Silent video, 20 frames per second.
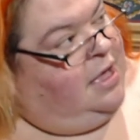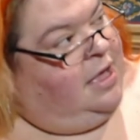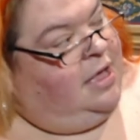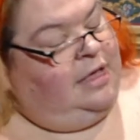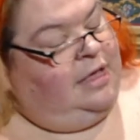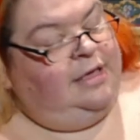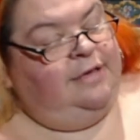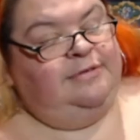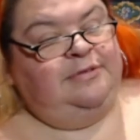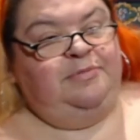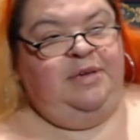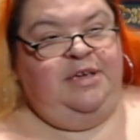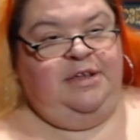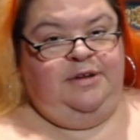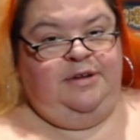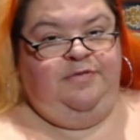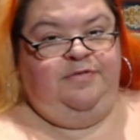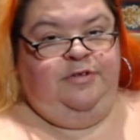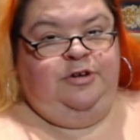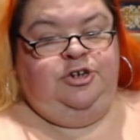gives me a
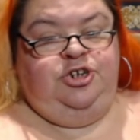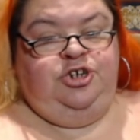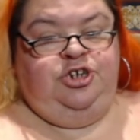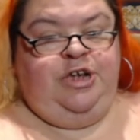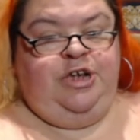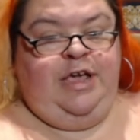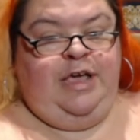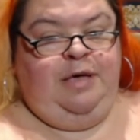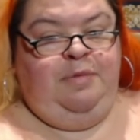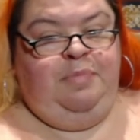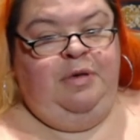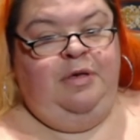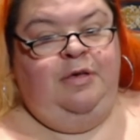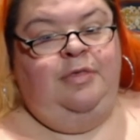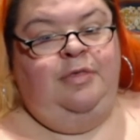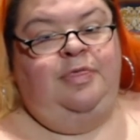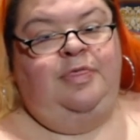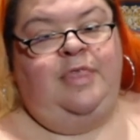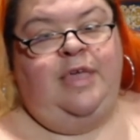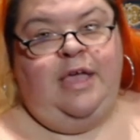different shape
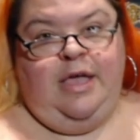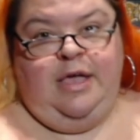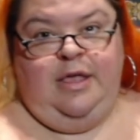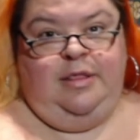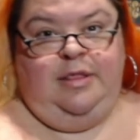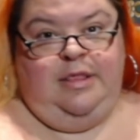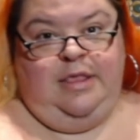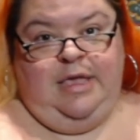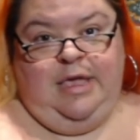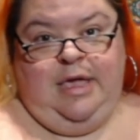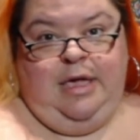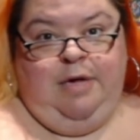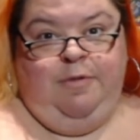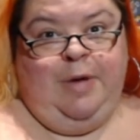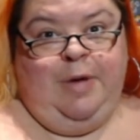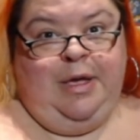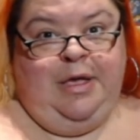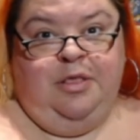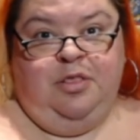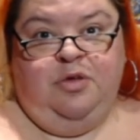than the
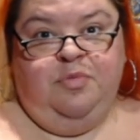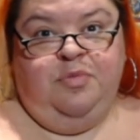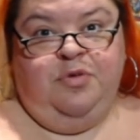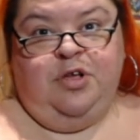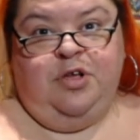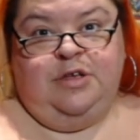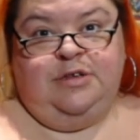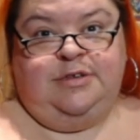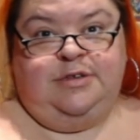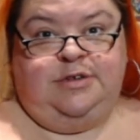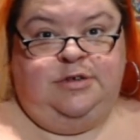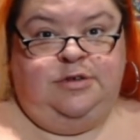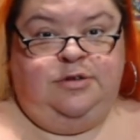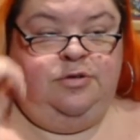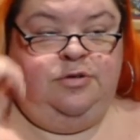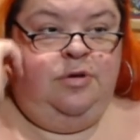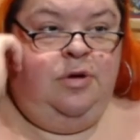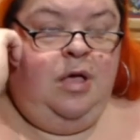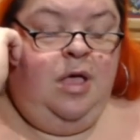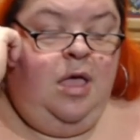regular bras
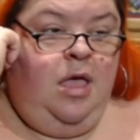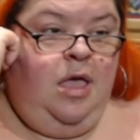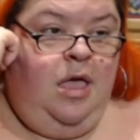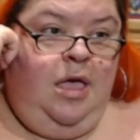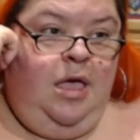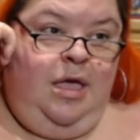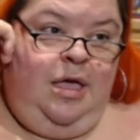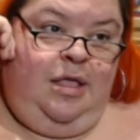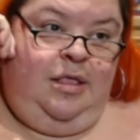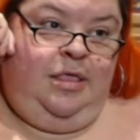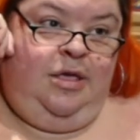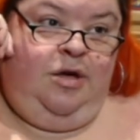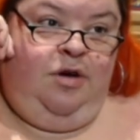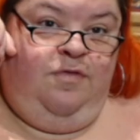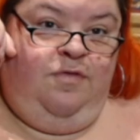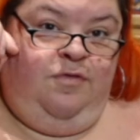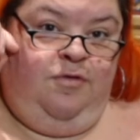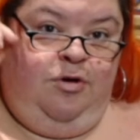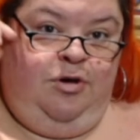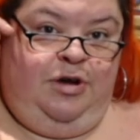do, and
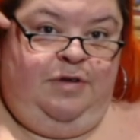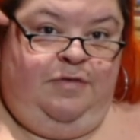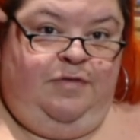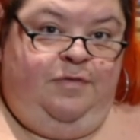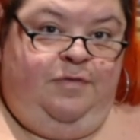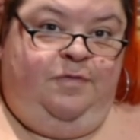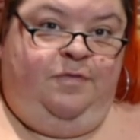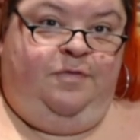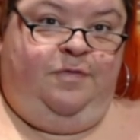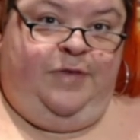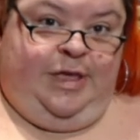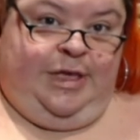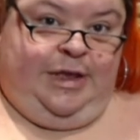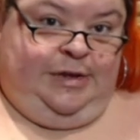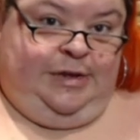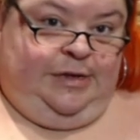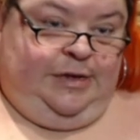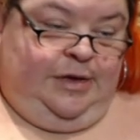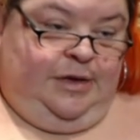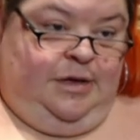therefore a different fit.
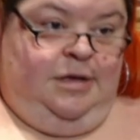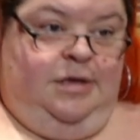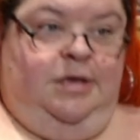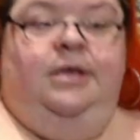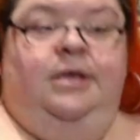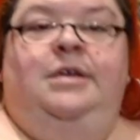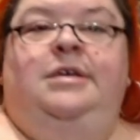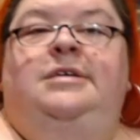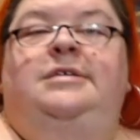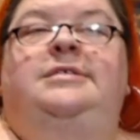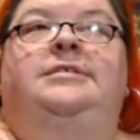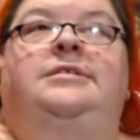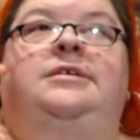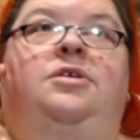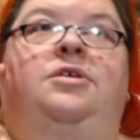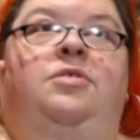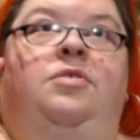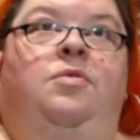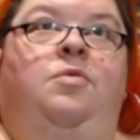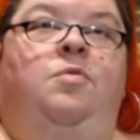
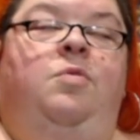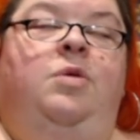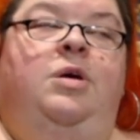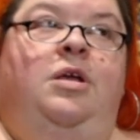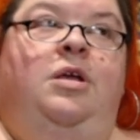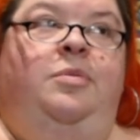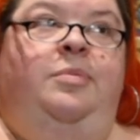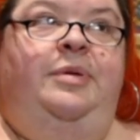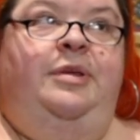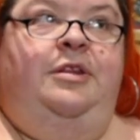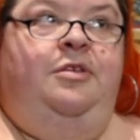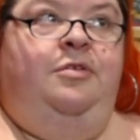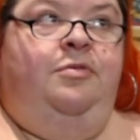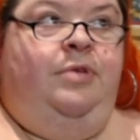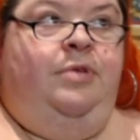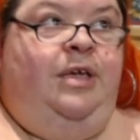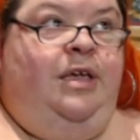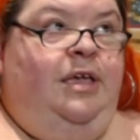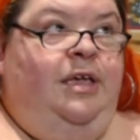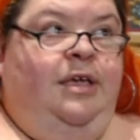So what I'll be
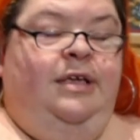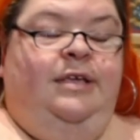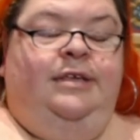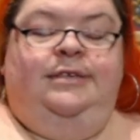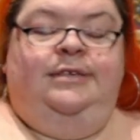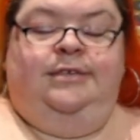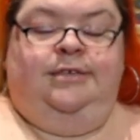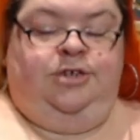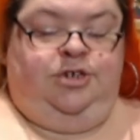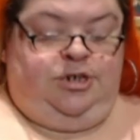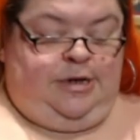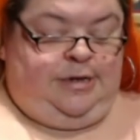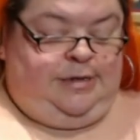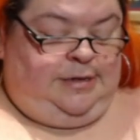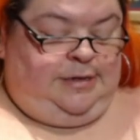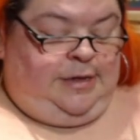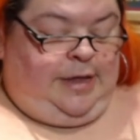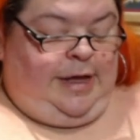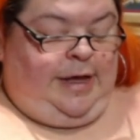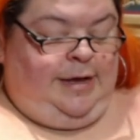doing is, just
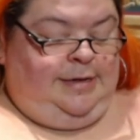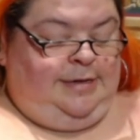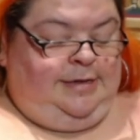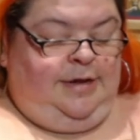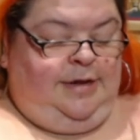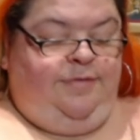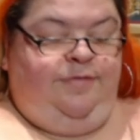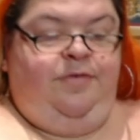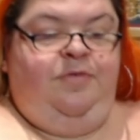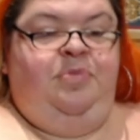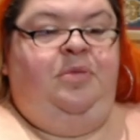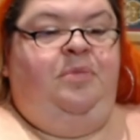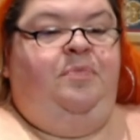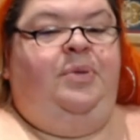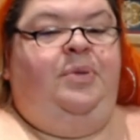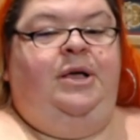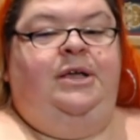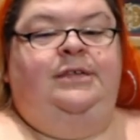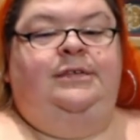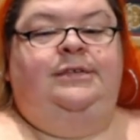like I said, from the
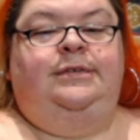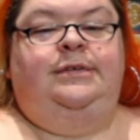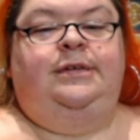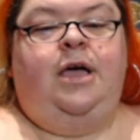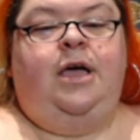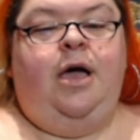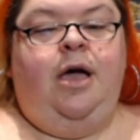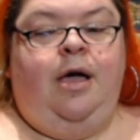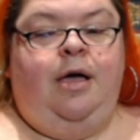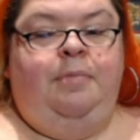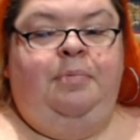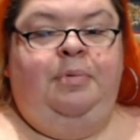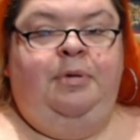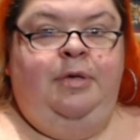bust up,